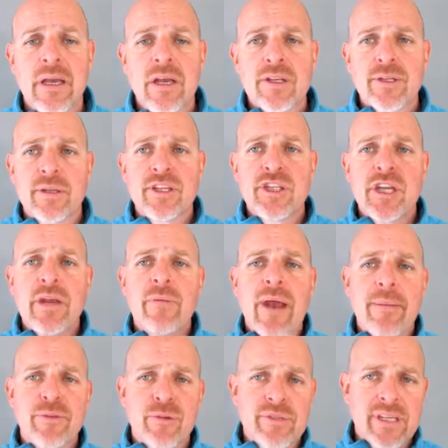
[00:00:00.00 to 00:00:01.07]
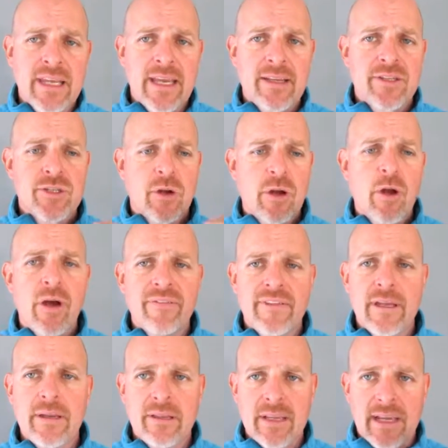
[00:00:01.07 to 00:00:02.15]
So the sheet wrapped ones, again, start off,
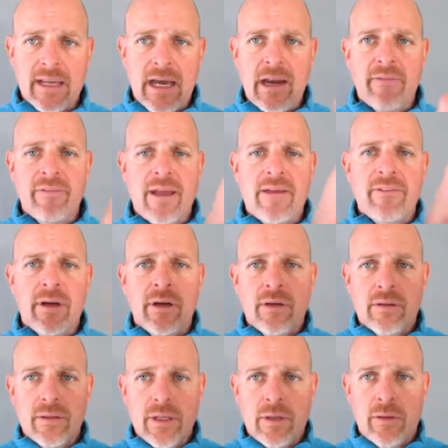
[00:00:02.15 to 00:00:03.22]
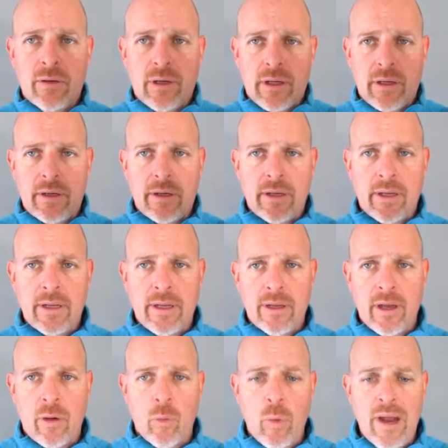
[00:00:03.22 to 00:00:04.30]
they kind of have a
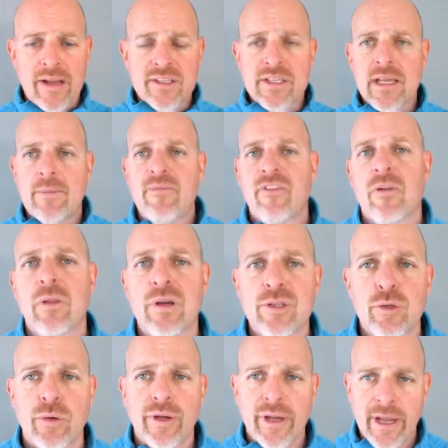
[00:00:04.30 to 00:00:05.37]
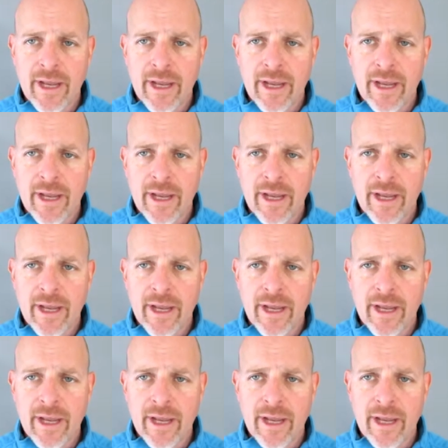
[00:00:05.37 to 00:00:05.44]
wedge type of a look to it.